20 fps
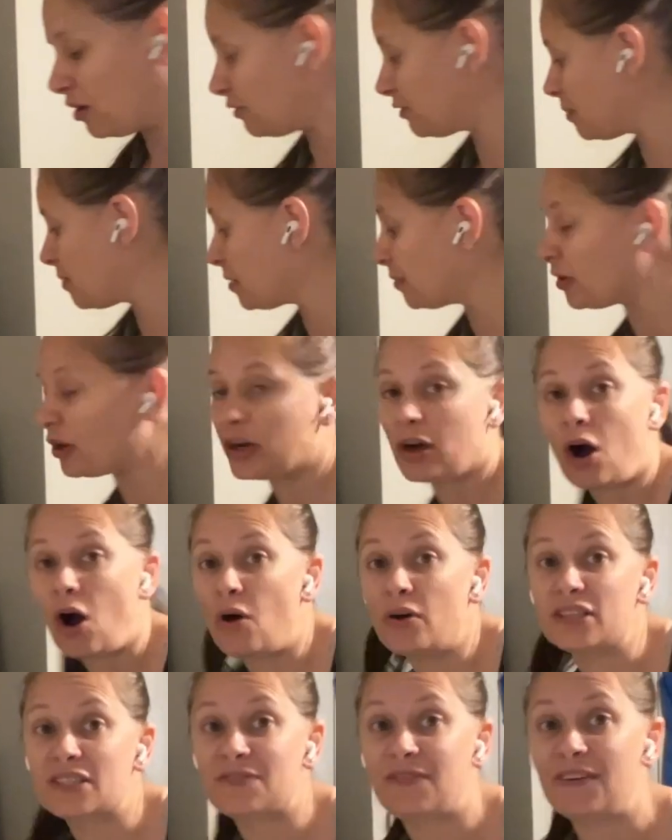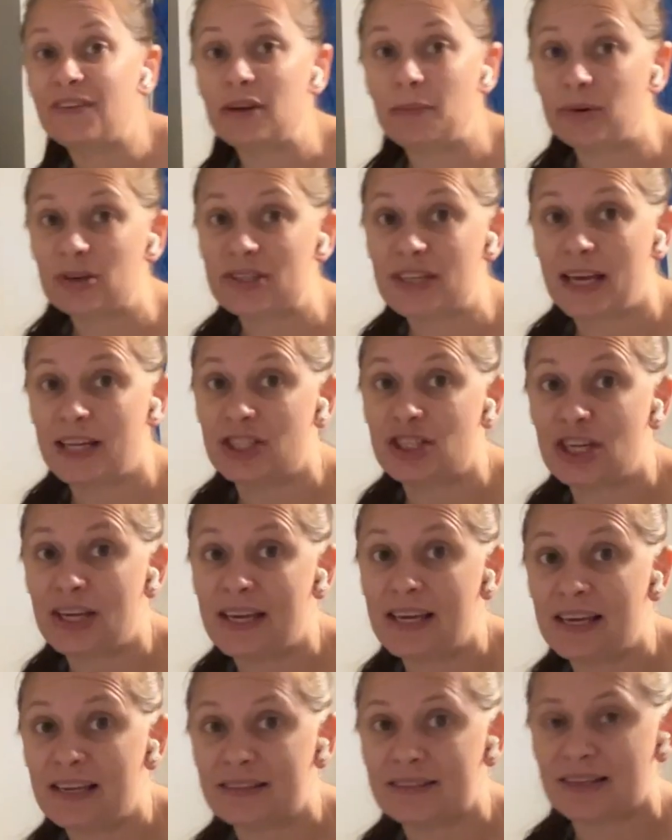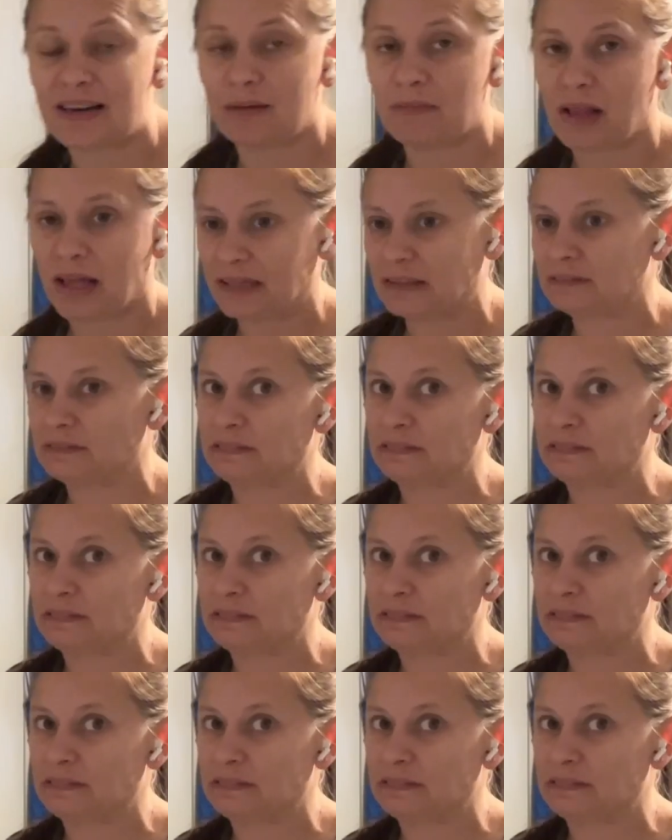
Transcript: from them. They're like, oh, it's 50% jeans. And I'm like,